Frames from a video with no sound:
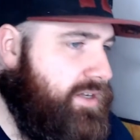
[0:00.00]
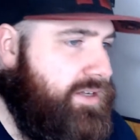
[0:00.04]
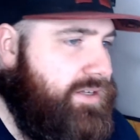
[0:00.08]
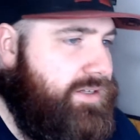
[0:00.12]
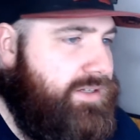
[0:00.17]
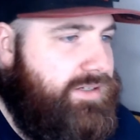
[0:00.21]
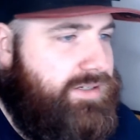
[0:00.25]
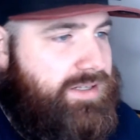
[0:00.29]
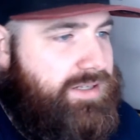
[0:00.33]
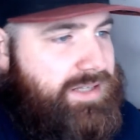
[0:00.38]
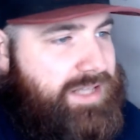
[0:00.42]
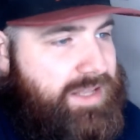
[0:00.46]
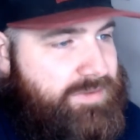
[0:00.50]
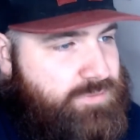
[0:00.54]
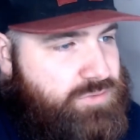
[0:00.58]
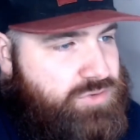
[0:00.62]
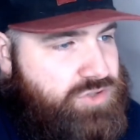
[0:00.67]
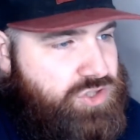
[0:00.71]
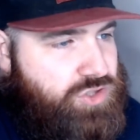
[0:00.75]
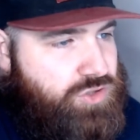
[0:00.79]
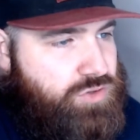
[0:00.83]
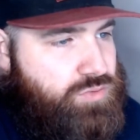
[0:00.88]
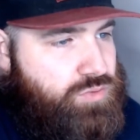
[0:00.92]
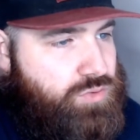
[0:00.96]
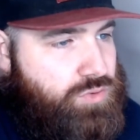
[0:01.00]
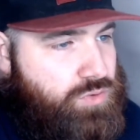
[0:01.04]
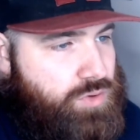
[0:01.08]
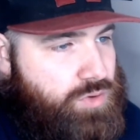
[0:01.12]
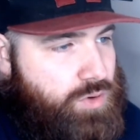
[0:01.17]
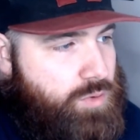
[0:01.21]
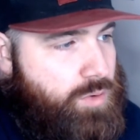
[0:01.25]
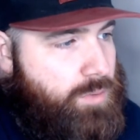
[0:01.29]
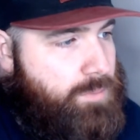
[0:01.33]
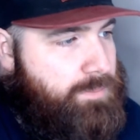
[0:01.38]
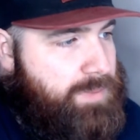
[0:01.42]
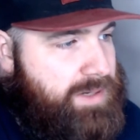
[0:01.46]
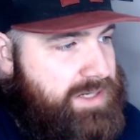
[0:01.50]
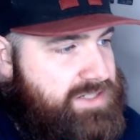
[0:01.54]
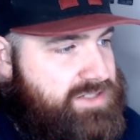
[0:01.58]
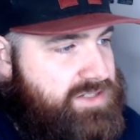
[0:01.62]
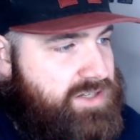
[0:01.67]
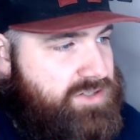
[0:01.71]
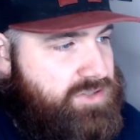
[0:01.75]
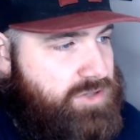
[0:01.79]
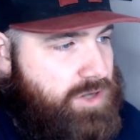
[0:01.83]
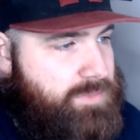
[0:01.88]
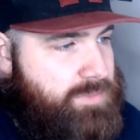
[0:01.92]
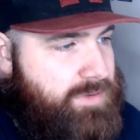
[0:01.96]
level 2 or lower beast
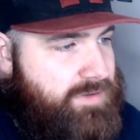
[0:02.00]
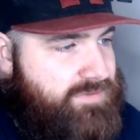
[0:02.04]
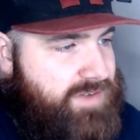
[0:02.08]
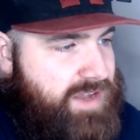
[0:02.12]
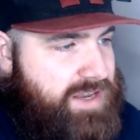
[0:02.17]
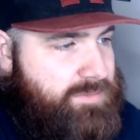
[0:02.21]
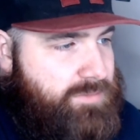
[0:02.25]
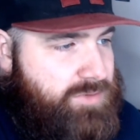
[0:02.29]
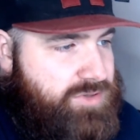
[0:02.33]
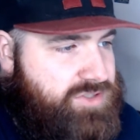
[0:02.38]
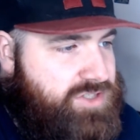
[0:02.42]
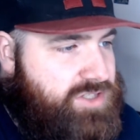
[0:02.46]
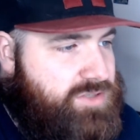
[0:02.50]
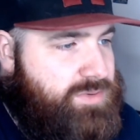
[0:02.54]
type effect monsters